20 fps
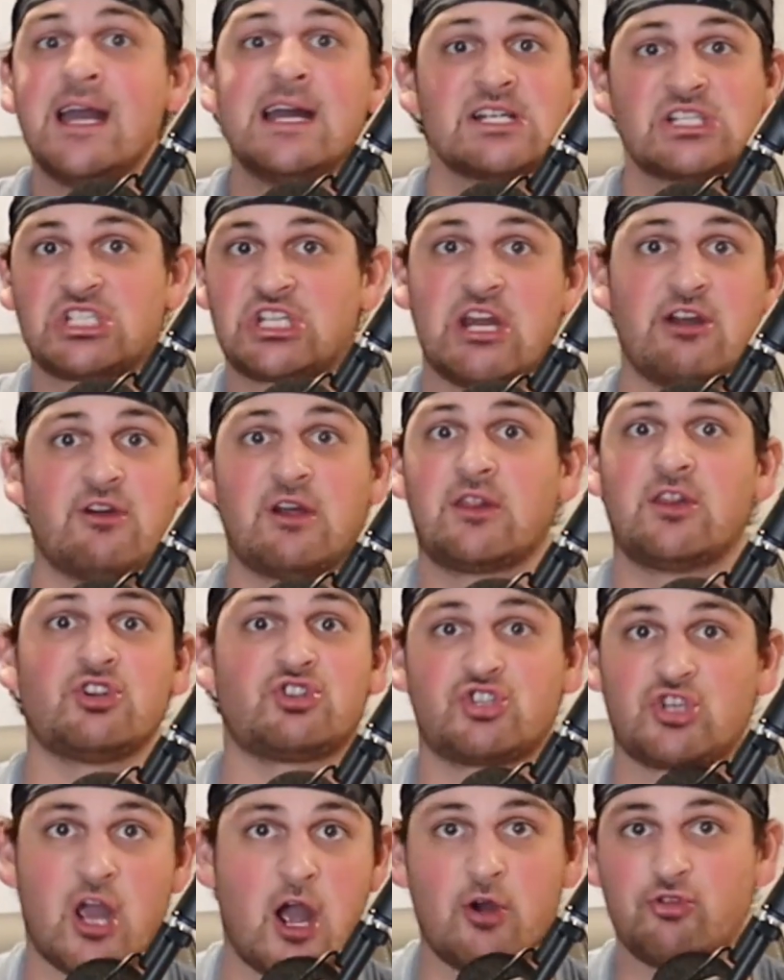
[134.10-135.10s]
stealing the
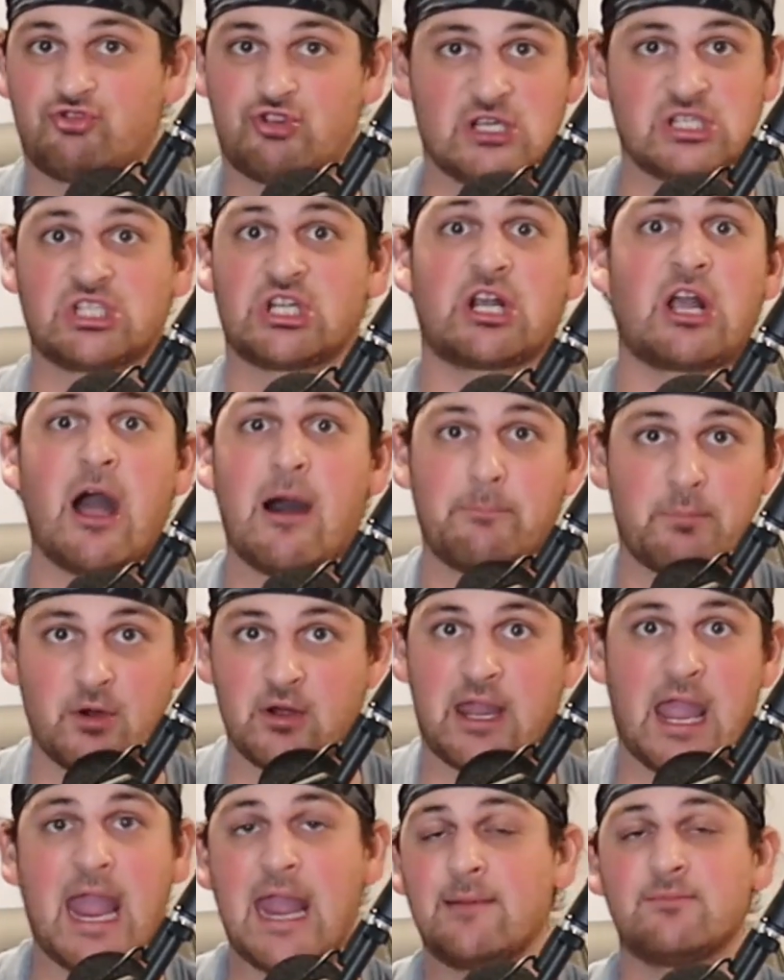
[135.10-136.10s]
show just a couple
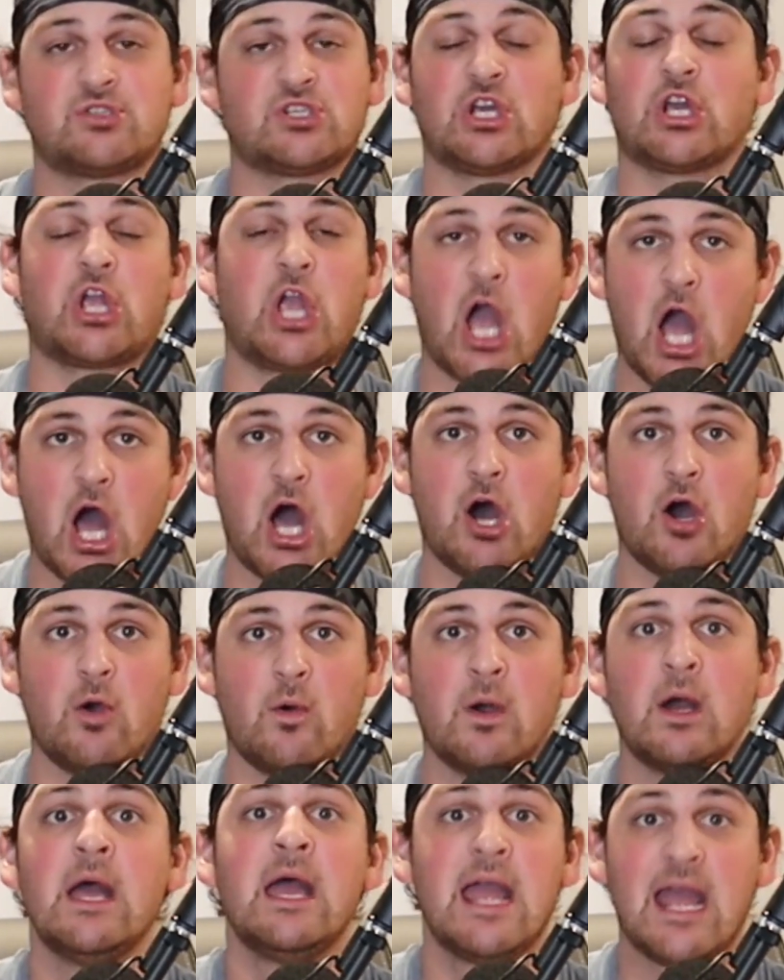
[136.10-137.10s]
games
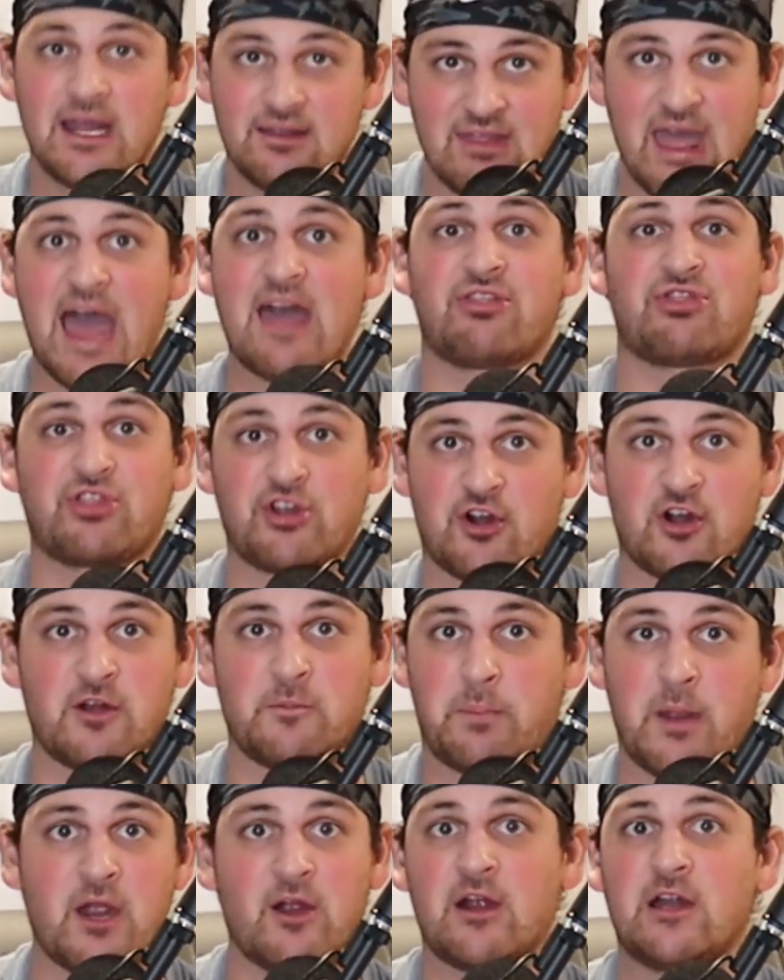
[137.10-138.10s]
ago in that
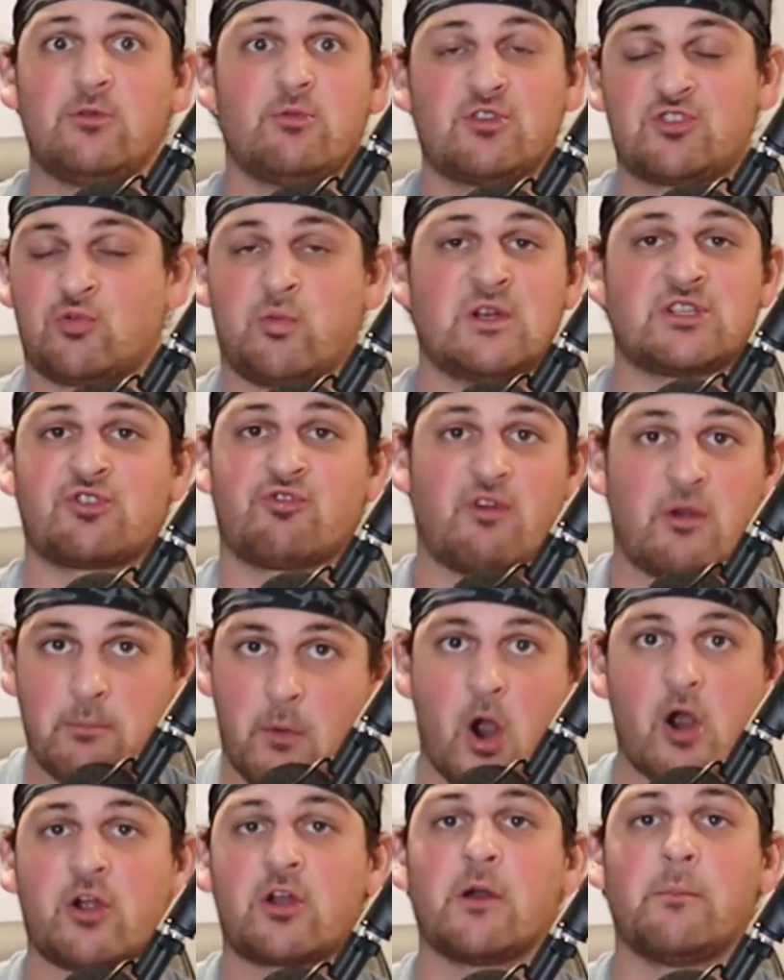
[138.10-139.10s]
third period, which was a
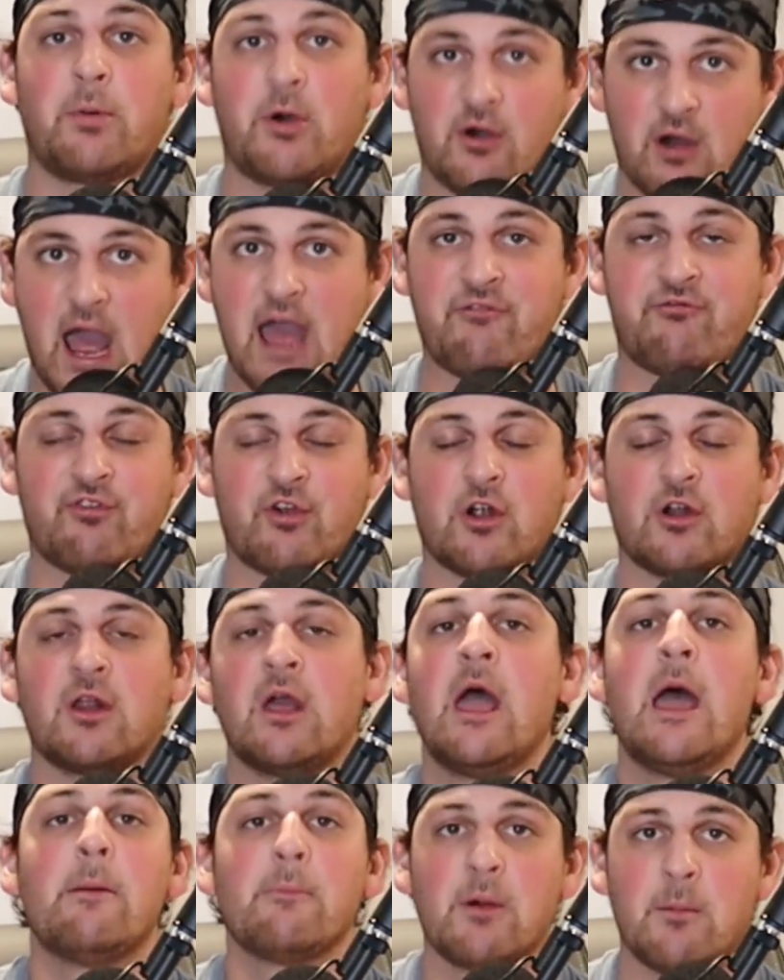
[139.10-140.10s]
remarkable
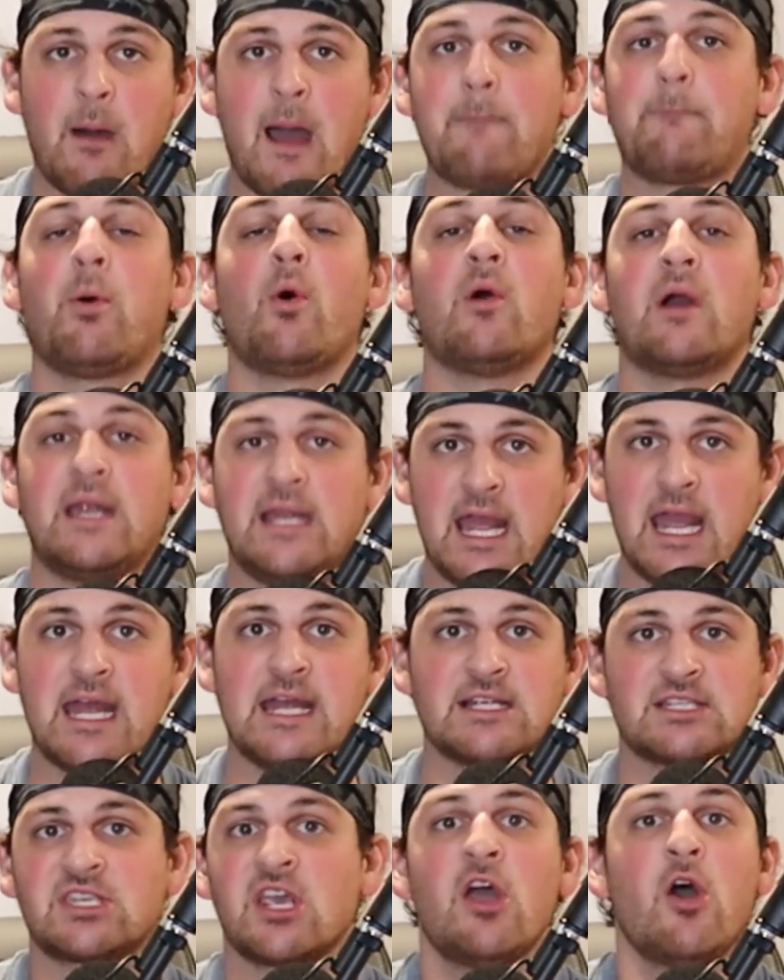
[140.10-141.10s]
effort. But my point
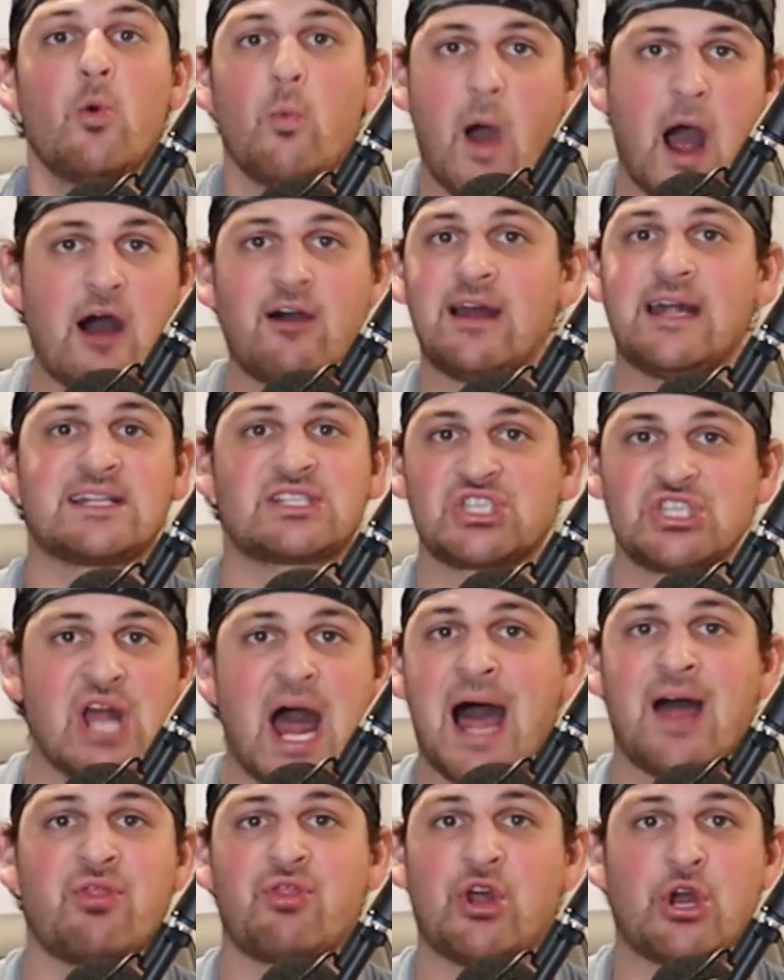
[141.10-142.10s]
is, while it's
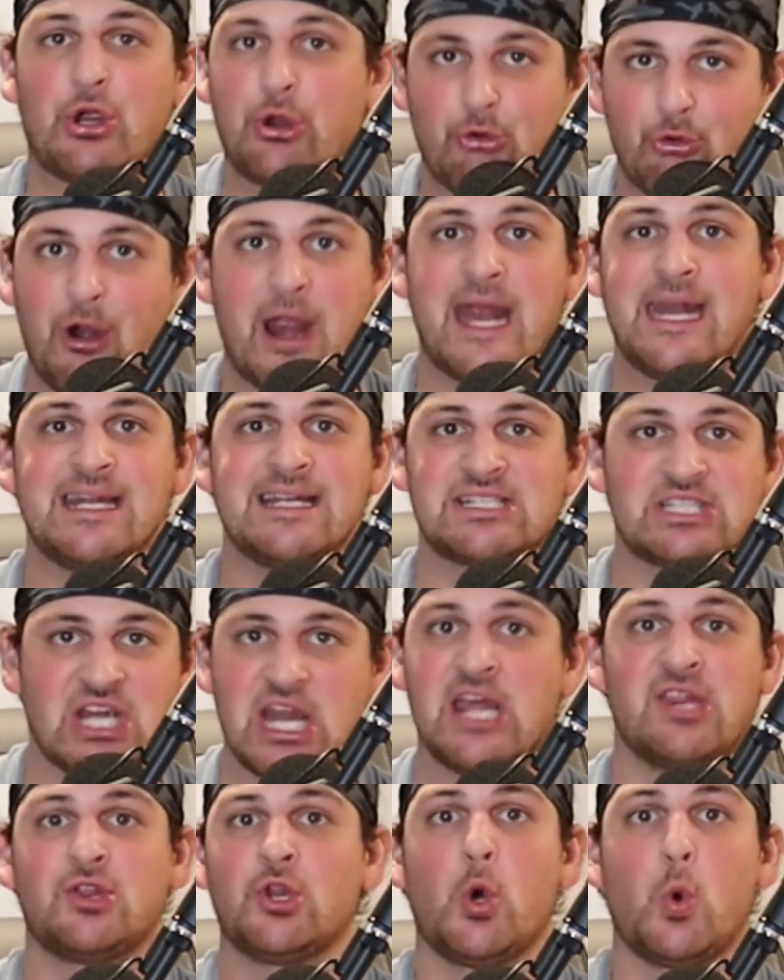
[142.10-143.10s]
not the greatest
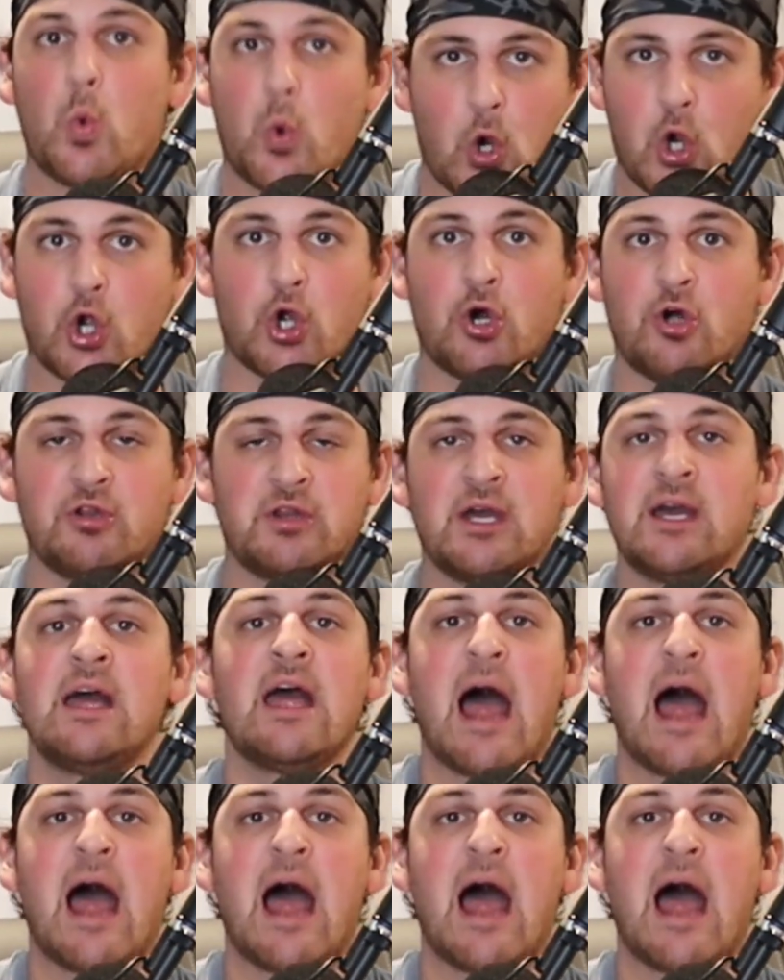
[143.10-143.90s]
in the world,